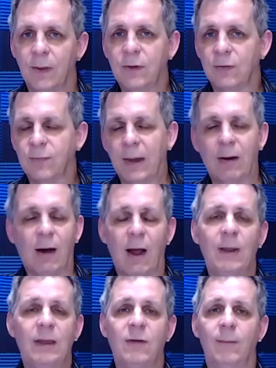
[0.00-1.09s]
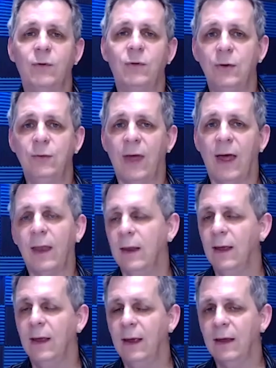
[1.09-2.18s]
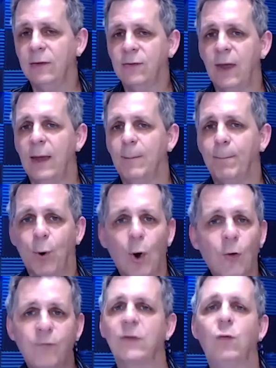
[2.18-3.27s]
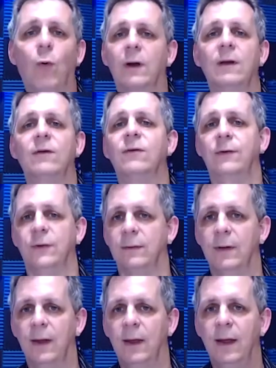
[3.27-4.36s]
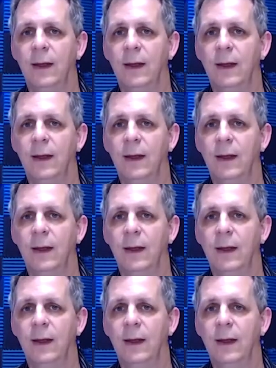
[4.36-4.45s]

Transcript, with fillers: It doesn't matter how many times you do that, it's perfect organization.